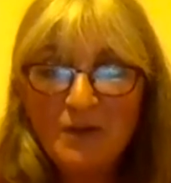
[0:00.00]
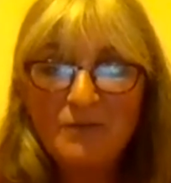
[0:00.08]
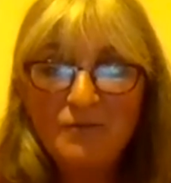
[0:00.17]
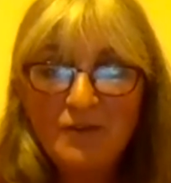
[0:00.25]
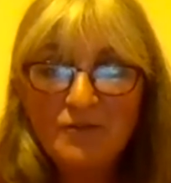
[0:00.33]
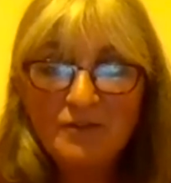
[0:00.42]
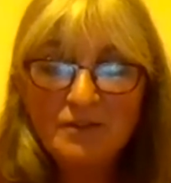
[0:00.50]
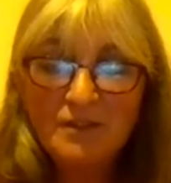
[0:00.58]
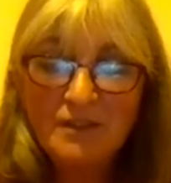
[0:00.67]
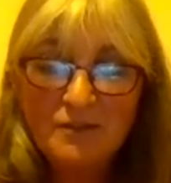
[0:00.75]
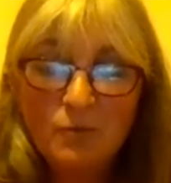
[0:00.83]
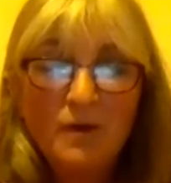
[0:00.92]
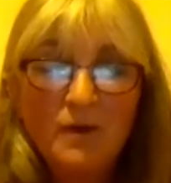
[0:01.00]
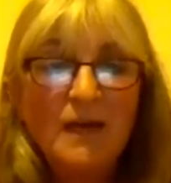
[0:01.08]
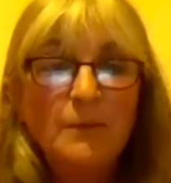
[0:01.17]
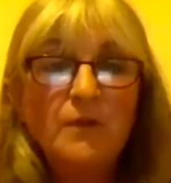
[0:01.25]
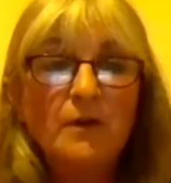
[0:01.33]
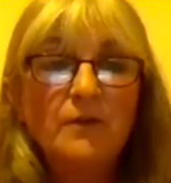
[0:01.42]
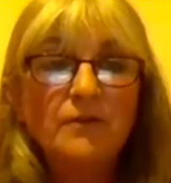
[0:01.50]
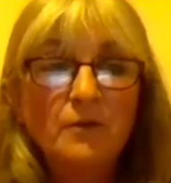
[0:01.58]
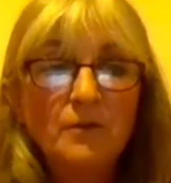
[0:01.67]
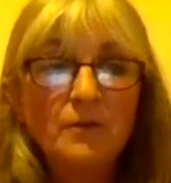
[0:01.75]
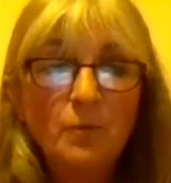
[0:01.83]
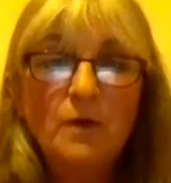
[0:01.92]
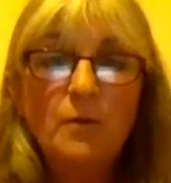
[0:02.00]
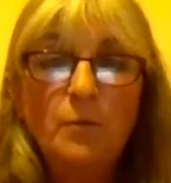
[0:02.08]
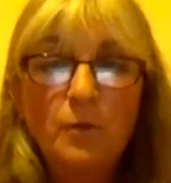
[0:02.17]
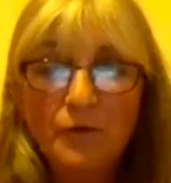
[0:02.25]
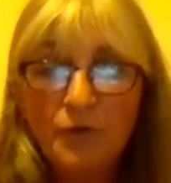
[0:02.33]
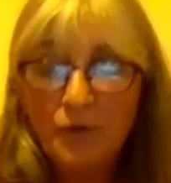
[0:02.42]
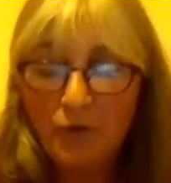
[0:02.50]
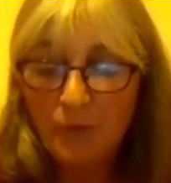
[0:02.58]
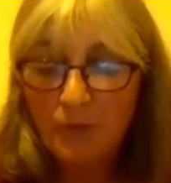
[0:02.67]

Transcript: in references to what happened after World War II.